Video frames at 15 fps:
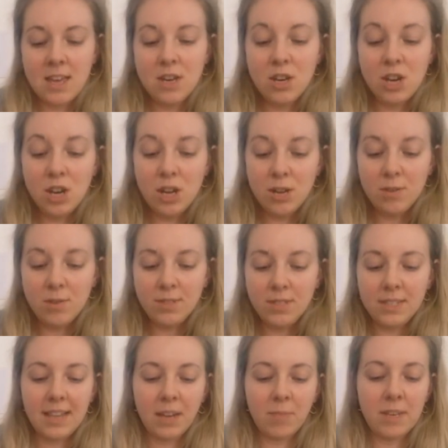news
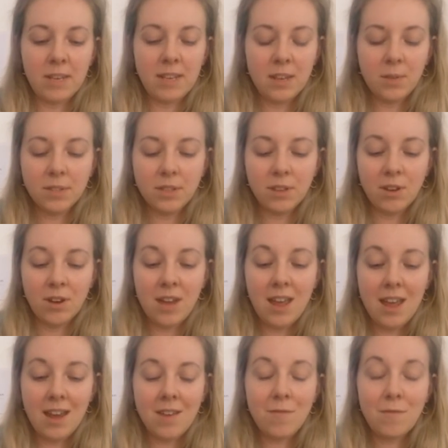segment that was on
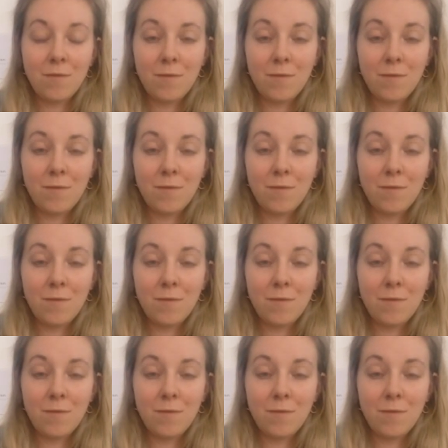in